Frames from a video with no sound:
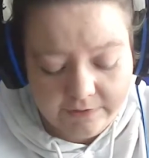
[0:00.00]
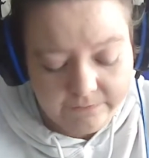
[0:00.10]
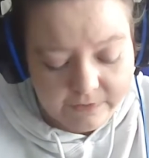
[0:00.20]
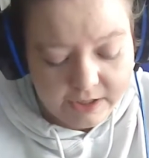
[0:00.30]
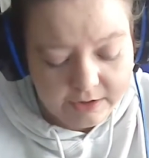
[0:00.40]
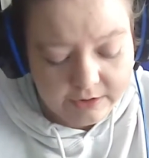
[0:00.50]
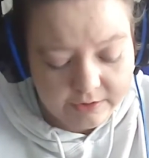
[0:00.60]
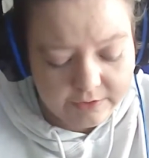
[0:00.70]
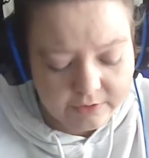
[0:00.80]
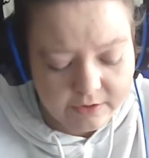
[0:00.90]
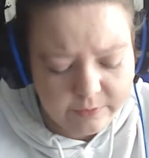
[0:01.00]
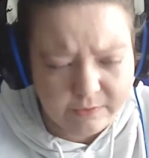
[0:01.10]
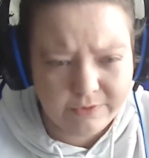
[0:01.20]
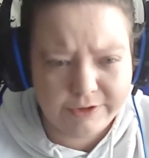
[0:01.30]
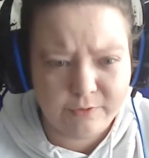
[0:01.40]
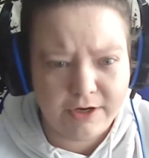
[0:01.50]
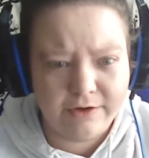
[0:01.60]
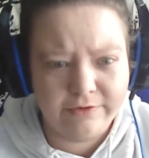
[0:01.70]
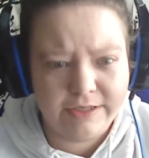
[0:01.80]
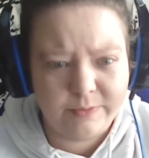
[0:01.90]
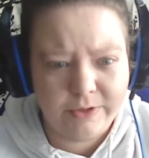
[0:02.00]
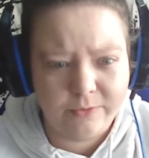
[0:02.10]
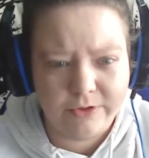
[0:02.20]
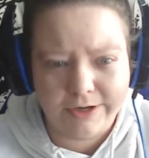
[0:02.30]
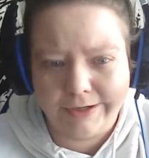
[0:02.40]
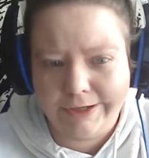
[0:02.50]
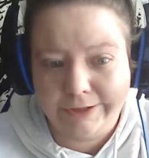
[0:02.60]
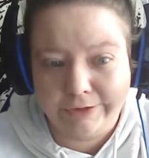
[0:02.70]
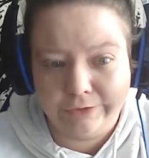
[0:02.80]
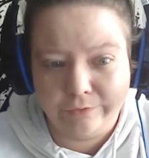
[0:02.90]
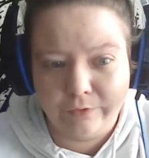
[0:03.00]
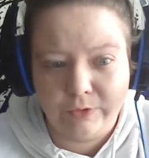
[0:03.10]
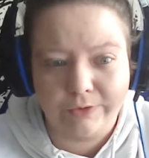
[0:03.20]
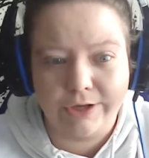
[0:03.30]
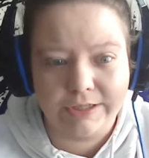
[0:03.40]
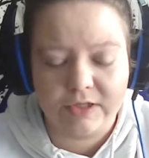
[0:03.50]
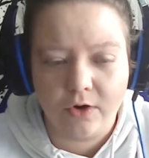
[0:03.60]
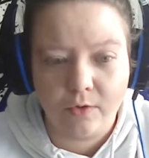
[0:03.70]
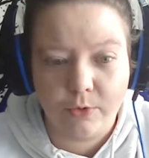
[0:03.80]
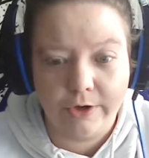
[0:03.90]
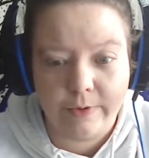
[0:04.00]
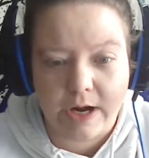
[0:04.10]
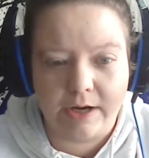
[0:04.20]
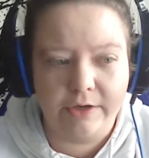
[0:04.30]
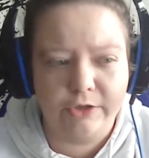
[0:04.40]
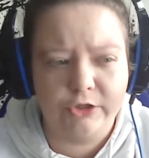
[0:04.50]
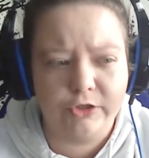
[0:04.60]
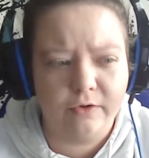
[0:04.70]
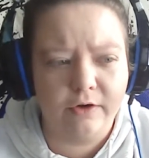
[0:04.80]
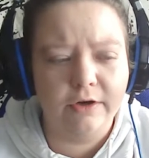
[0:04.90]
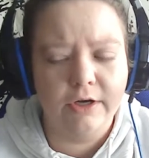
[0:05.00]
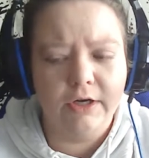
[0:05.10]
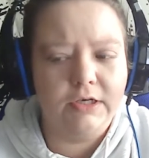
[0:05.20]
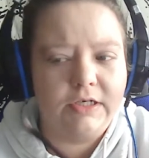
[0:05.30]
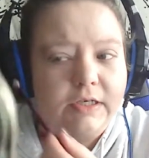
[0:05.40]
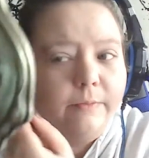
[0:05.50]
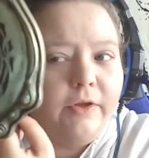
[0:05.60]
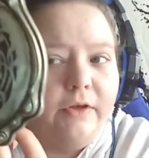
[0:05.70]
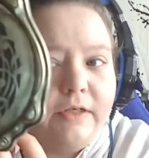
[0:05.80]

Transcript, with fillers: invited another group, and I'm like, why are these people not eating the food? Like, it's all prepackaged, or just something